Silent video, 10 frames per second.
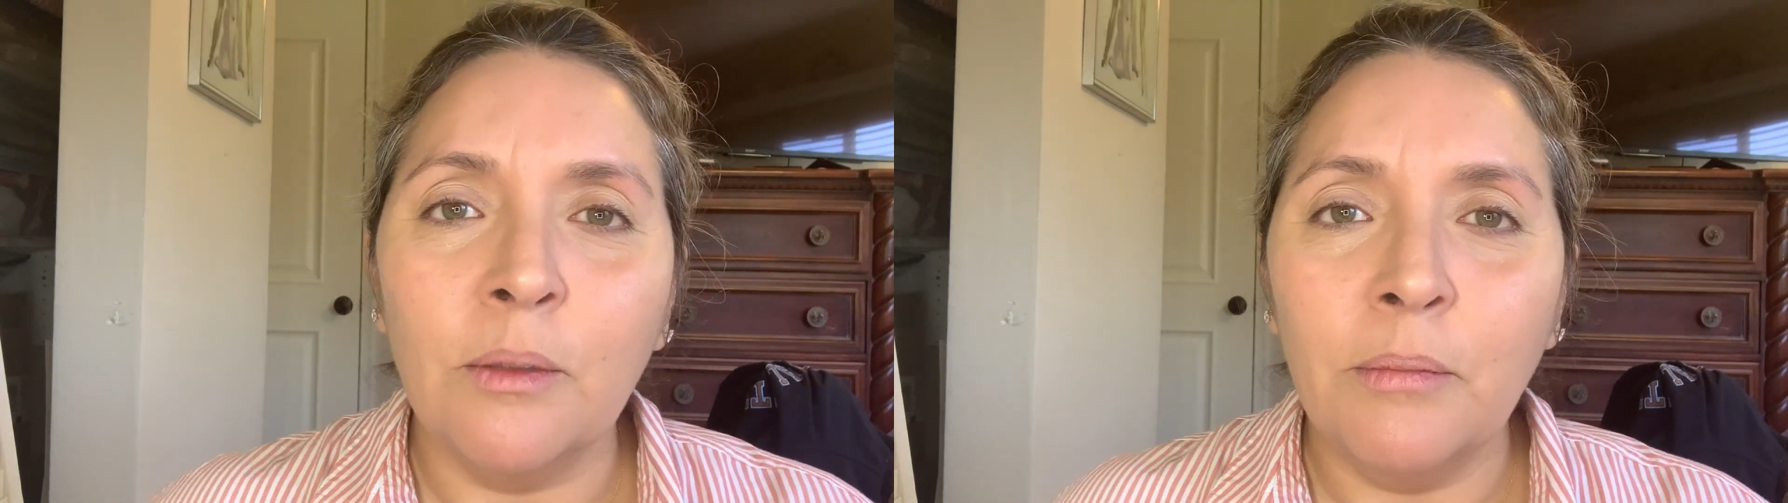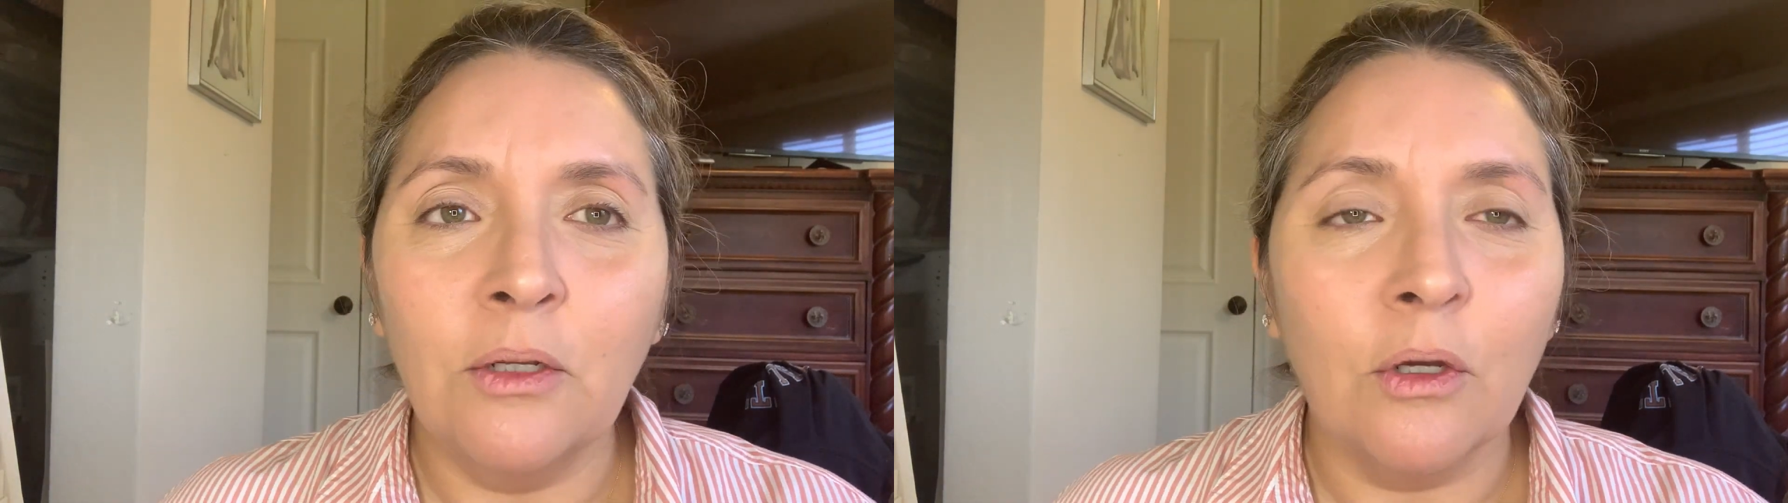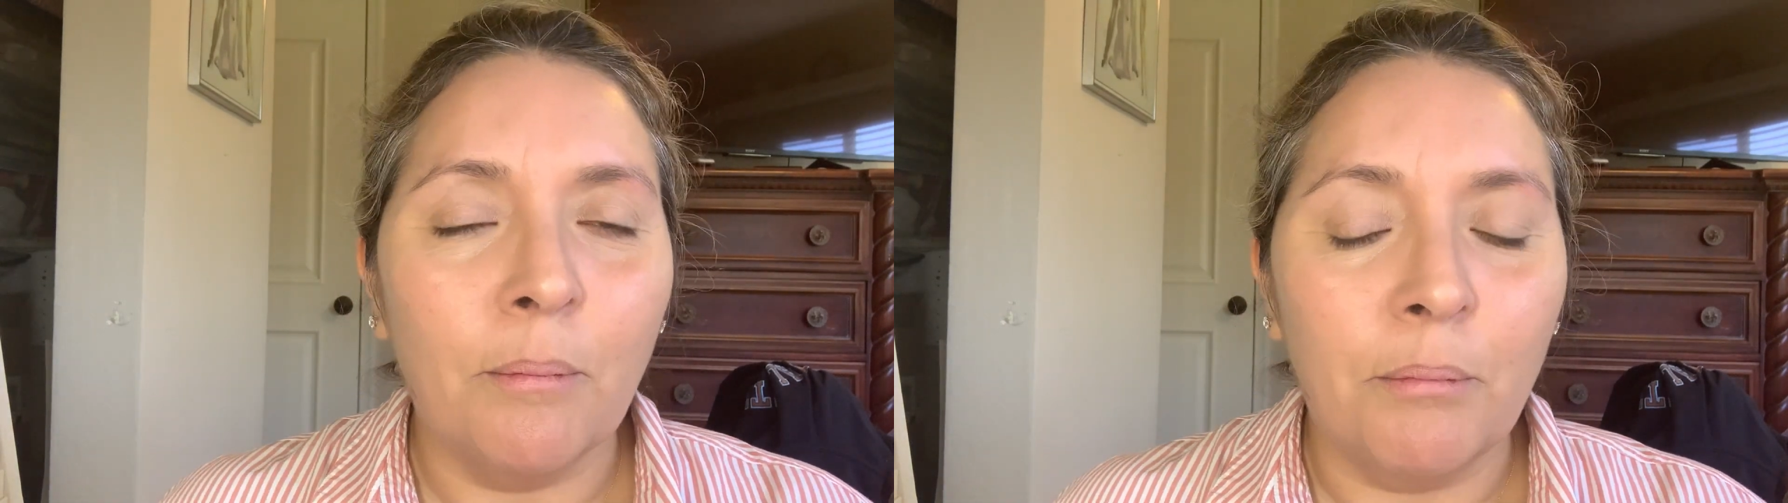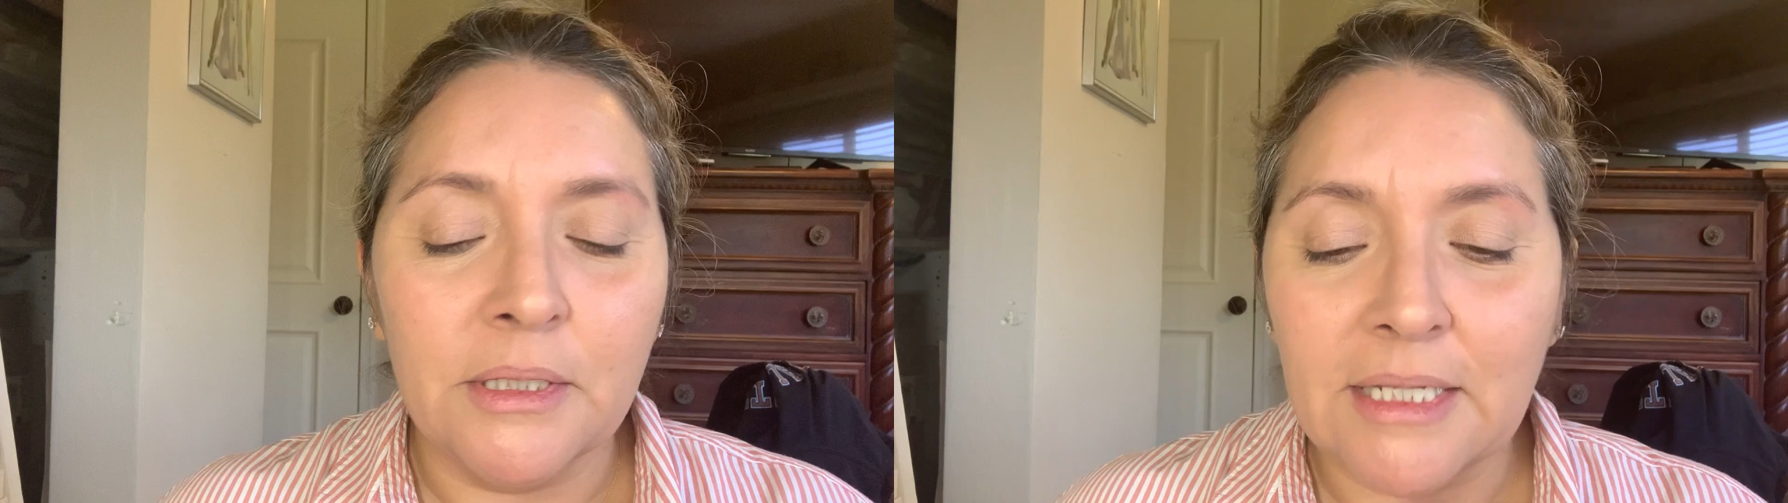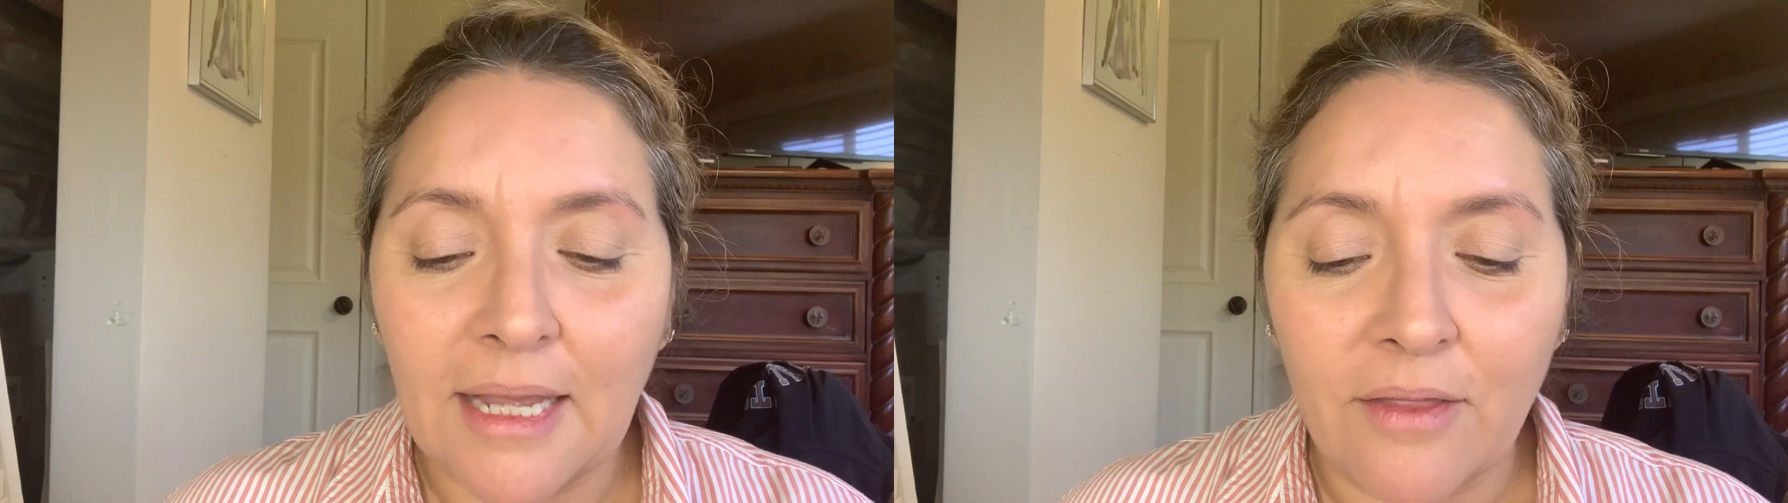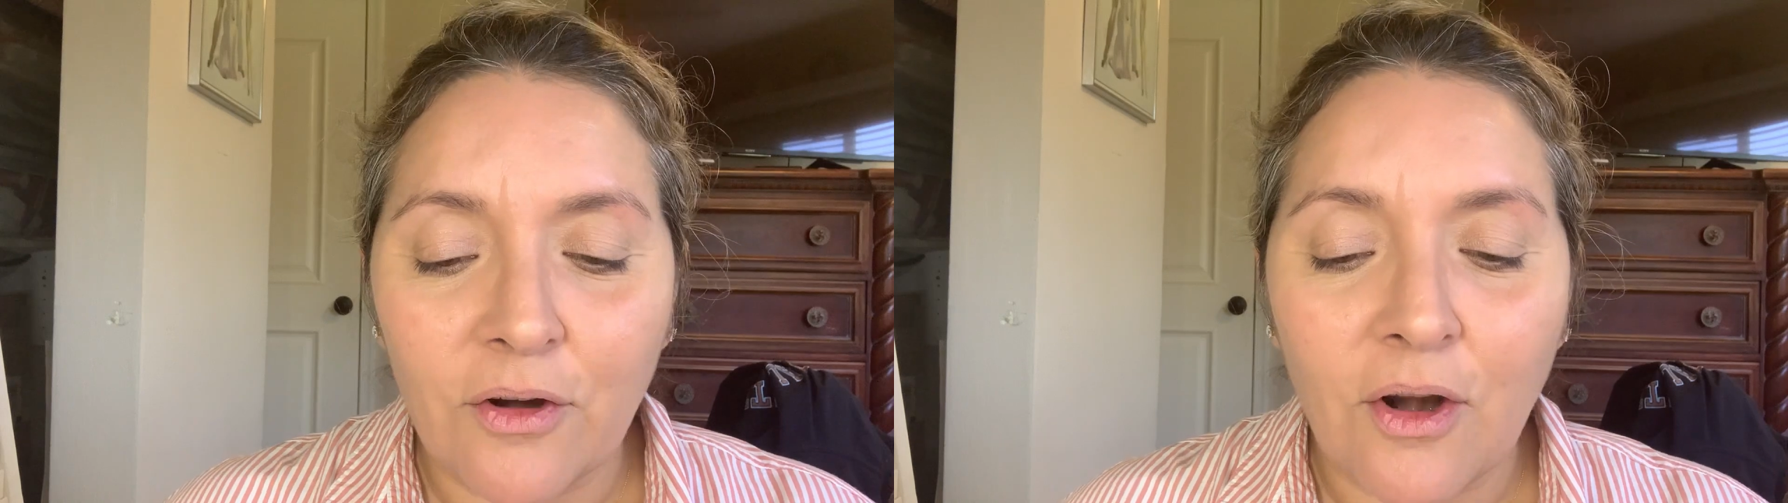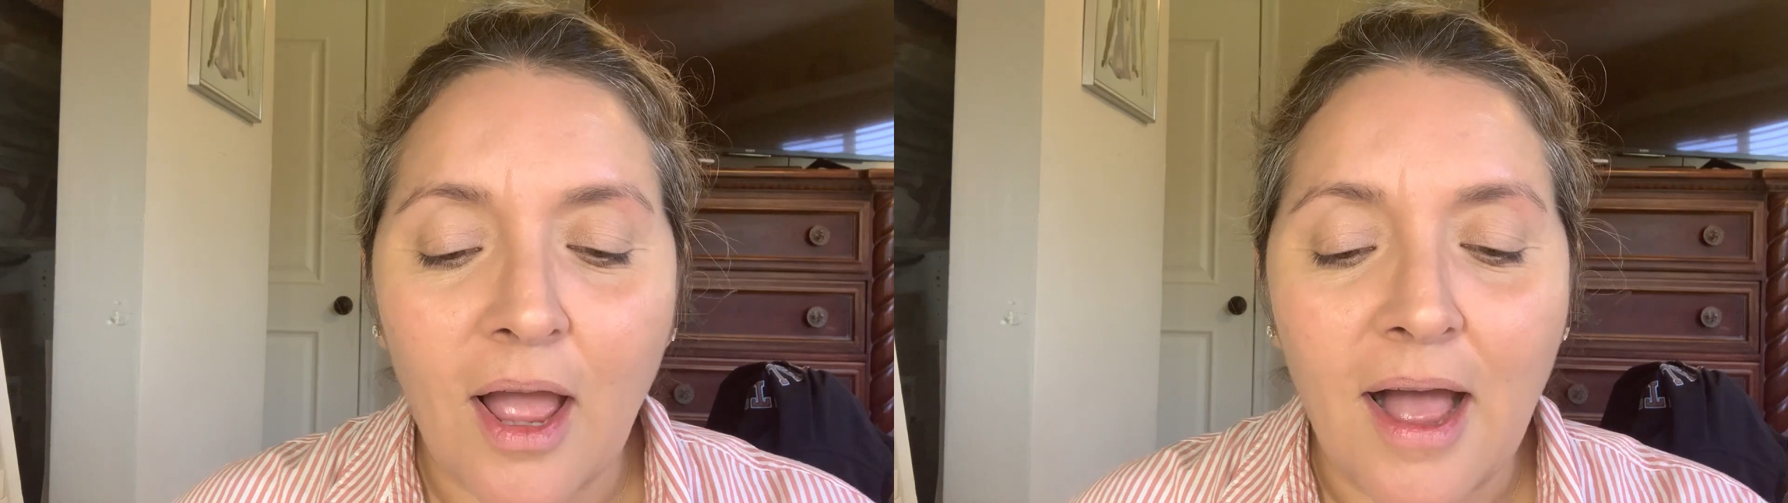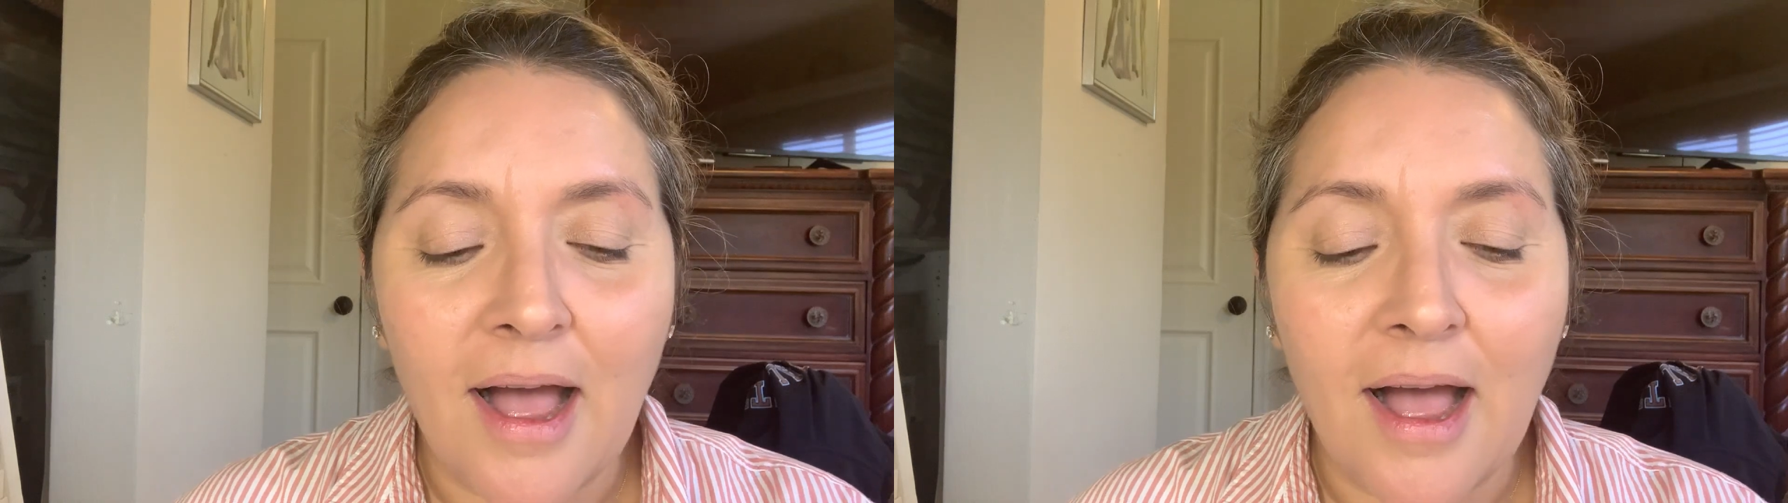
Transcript: to look put together,